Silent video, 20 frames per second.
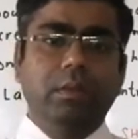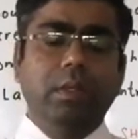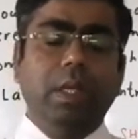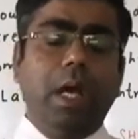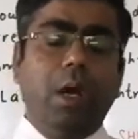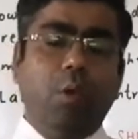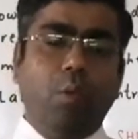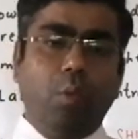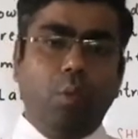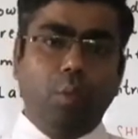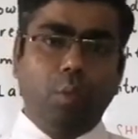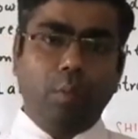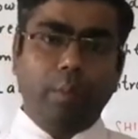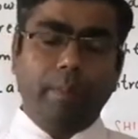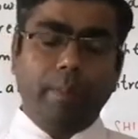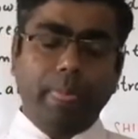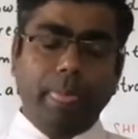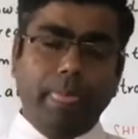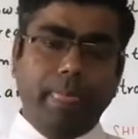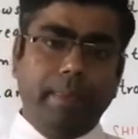
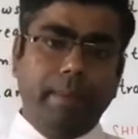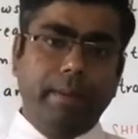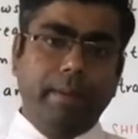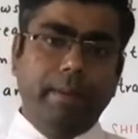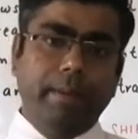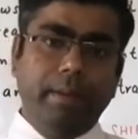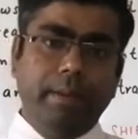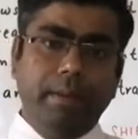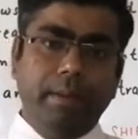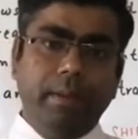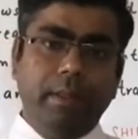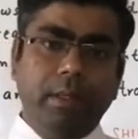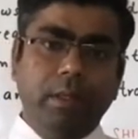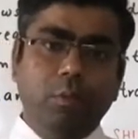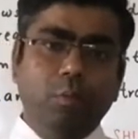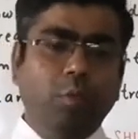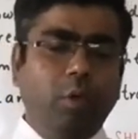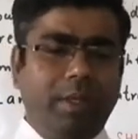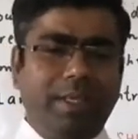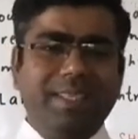Now,
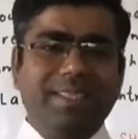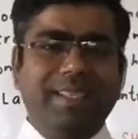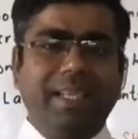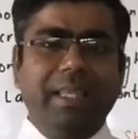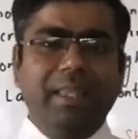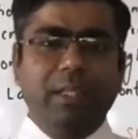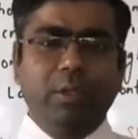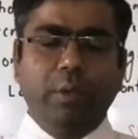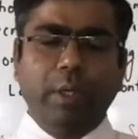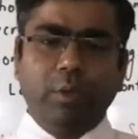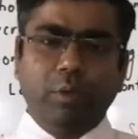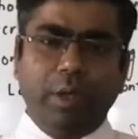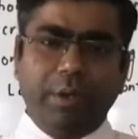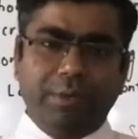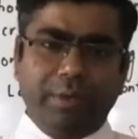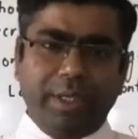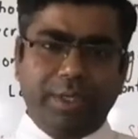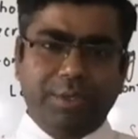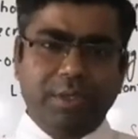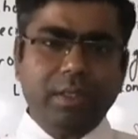what is lanthanoid
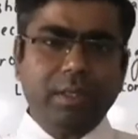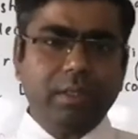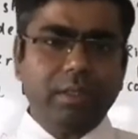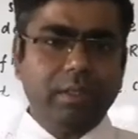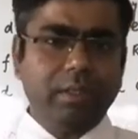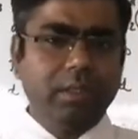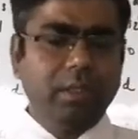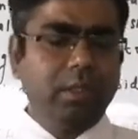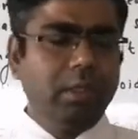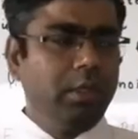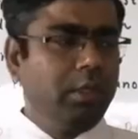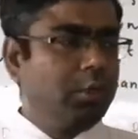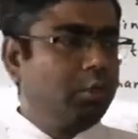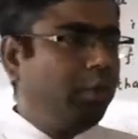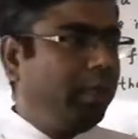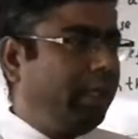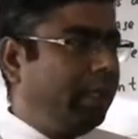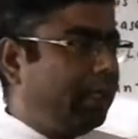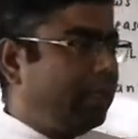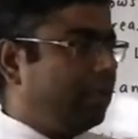contraction?
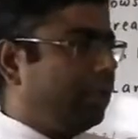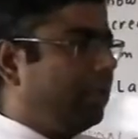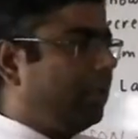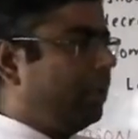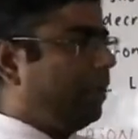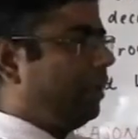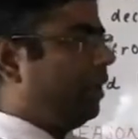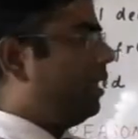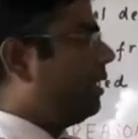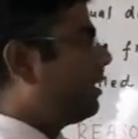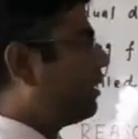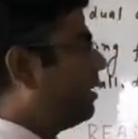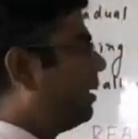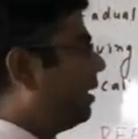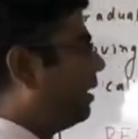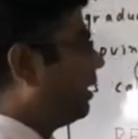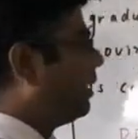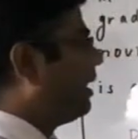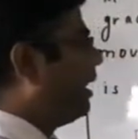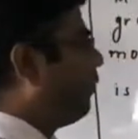So here is
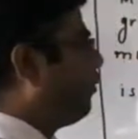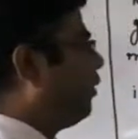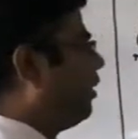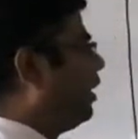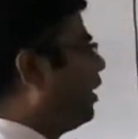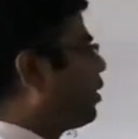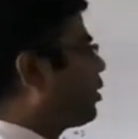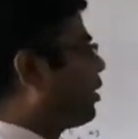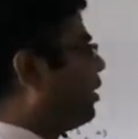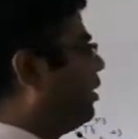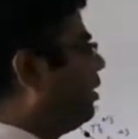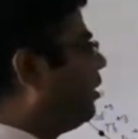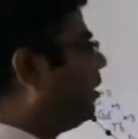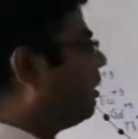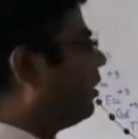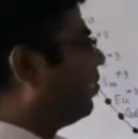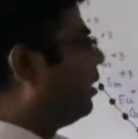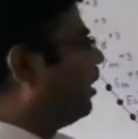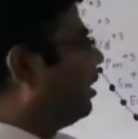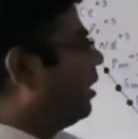the definition:
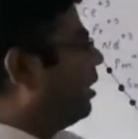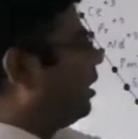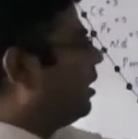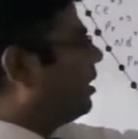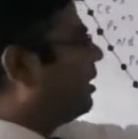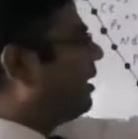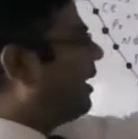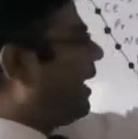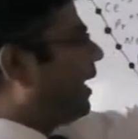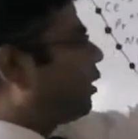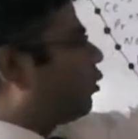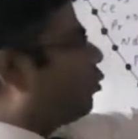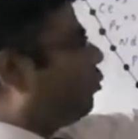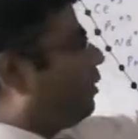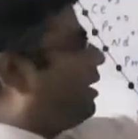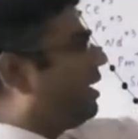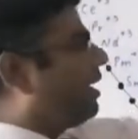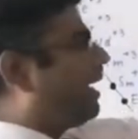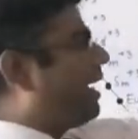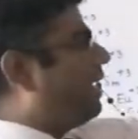the
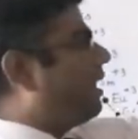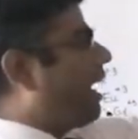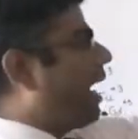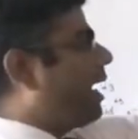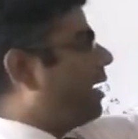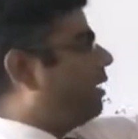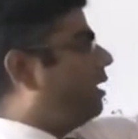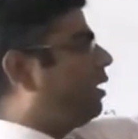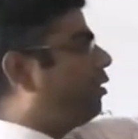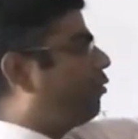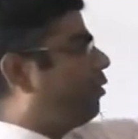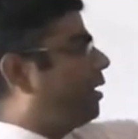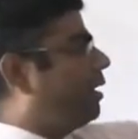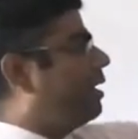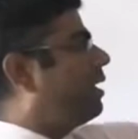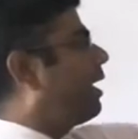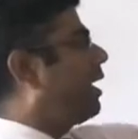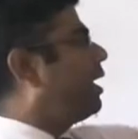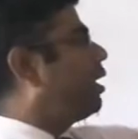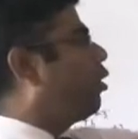atomic and ionic
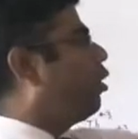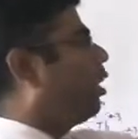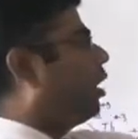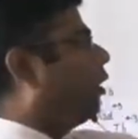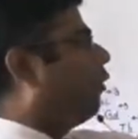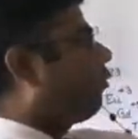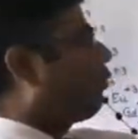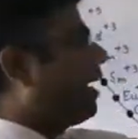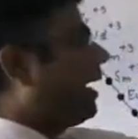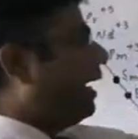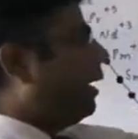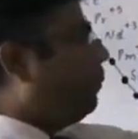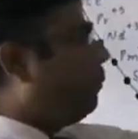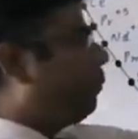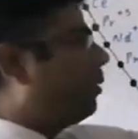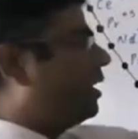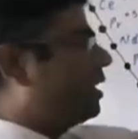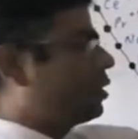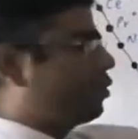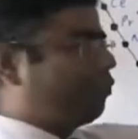radii of
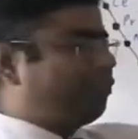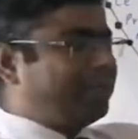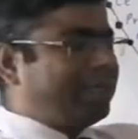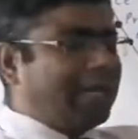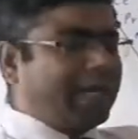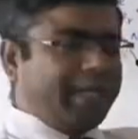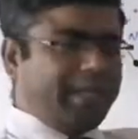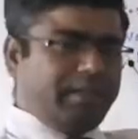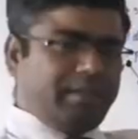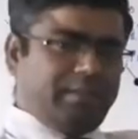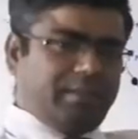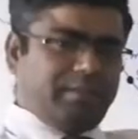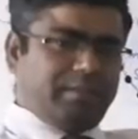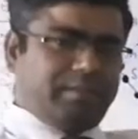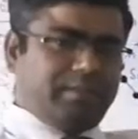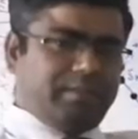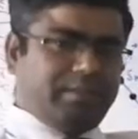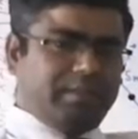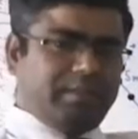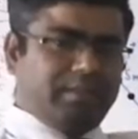M+3
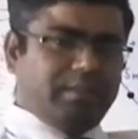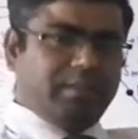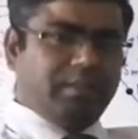ions.